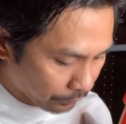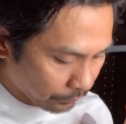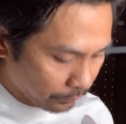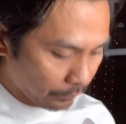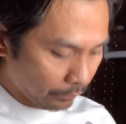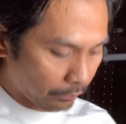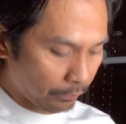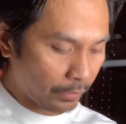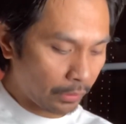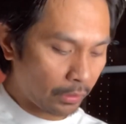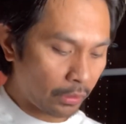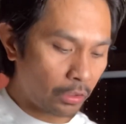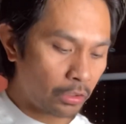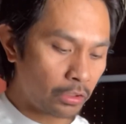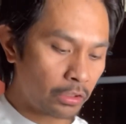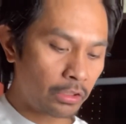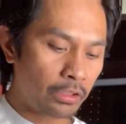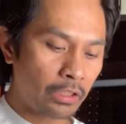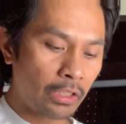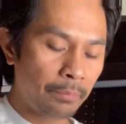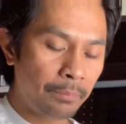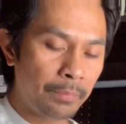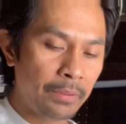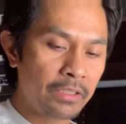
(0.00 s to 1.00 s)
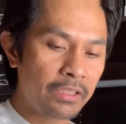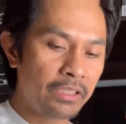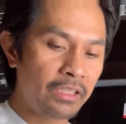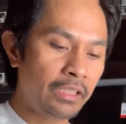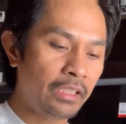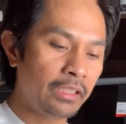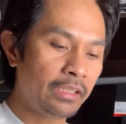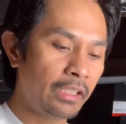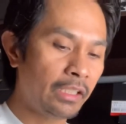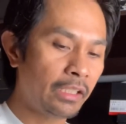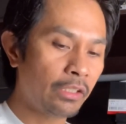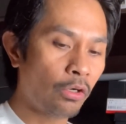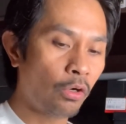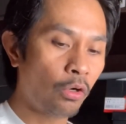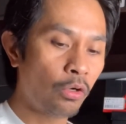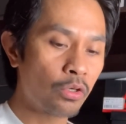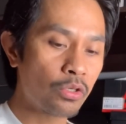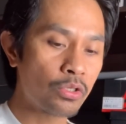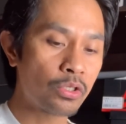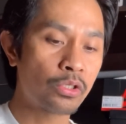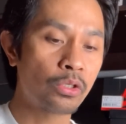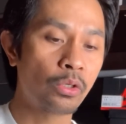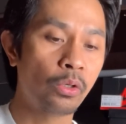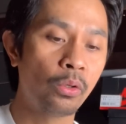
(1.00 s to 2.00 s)
because they've been sitting
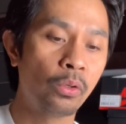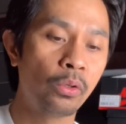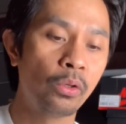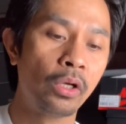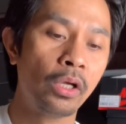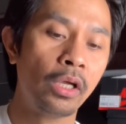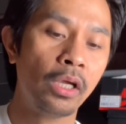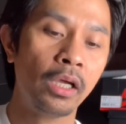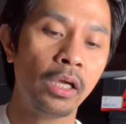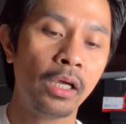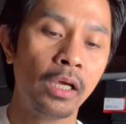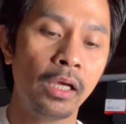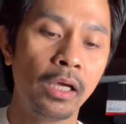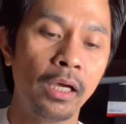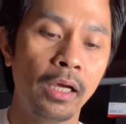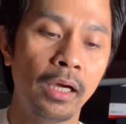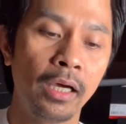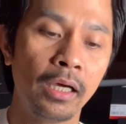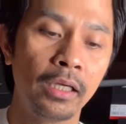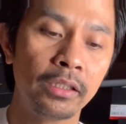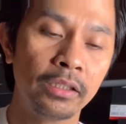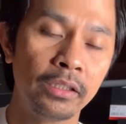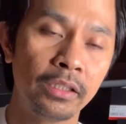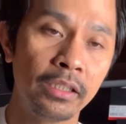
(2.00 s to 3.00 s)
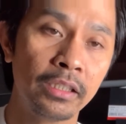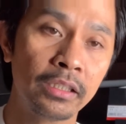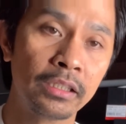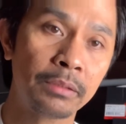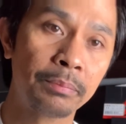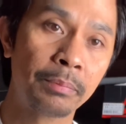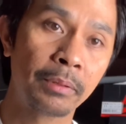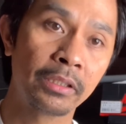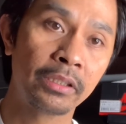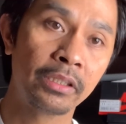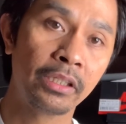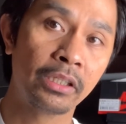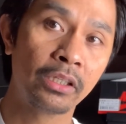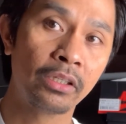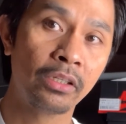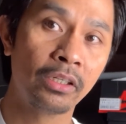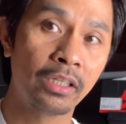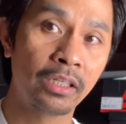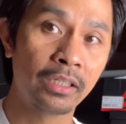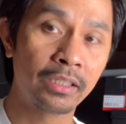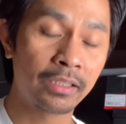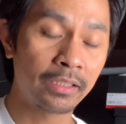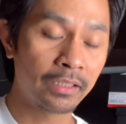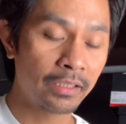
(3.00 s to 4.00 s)
also on this
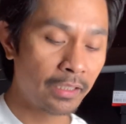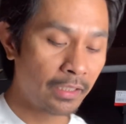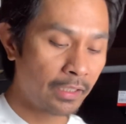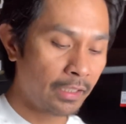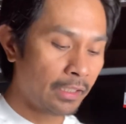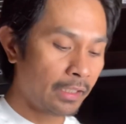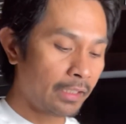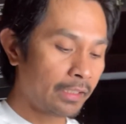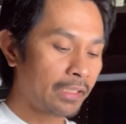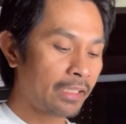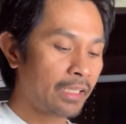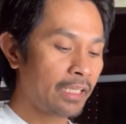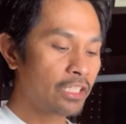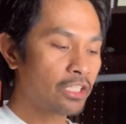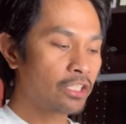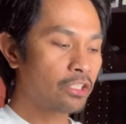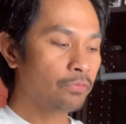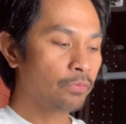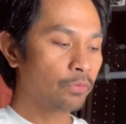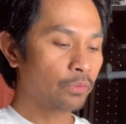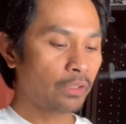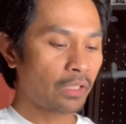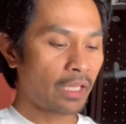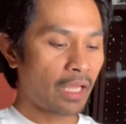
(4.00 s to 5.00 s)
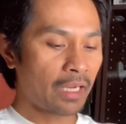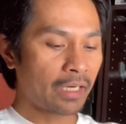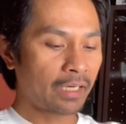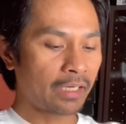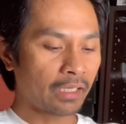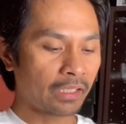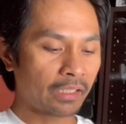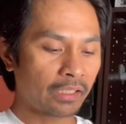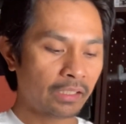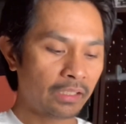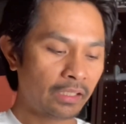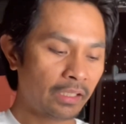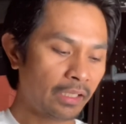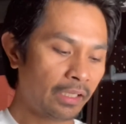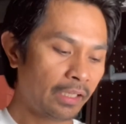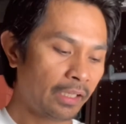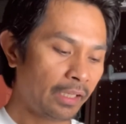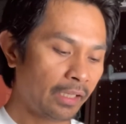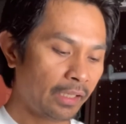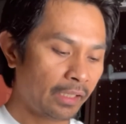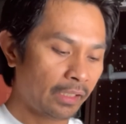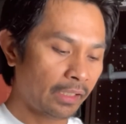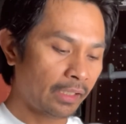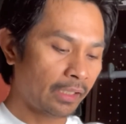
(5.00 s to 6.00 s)
particular Kids Foot Locker
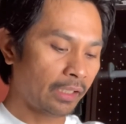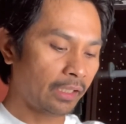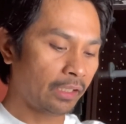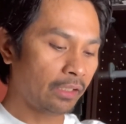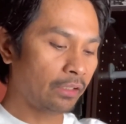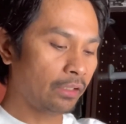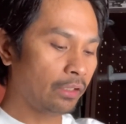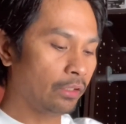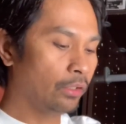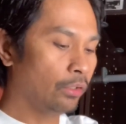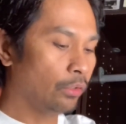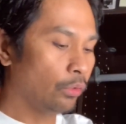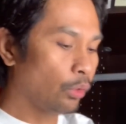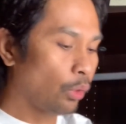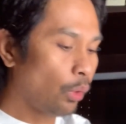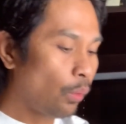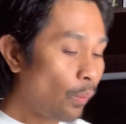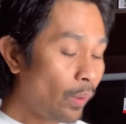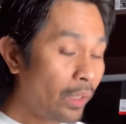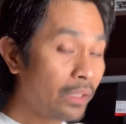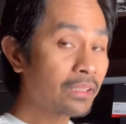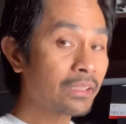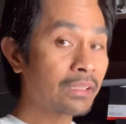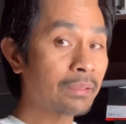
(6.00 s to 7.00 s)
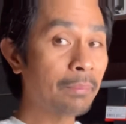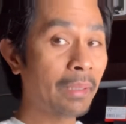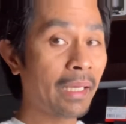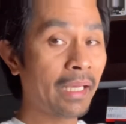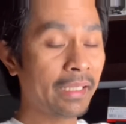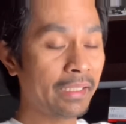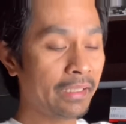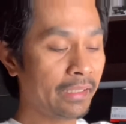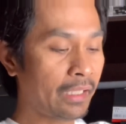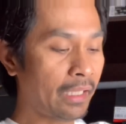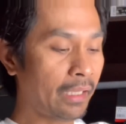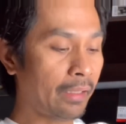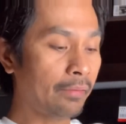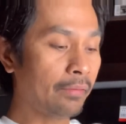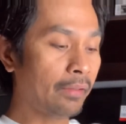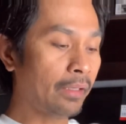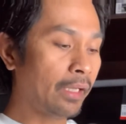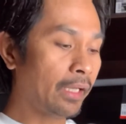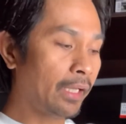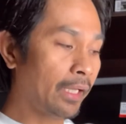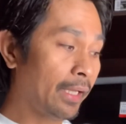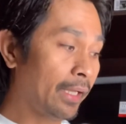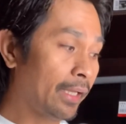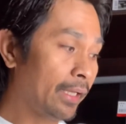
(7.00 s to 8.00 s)
and no one's buying them,
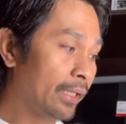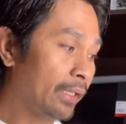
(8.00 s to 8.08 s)
and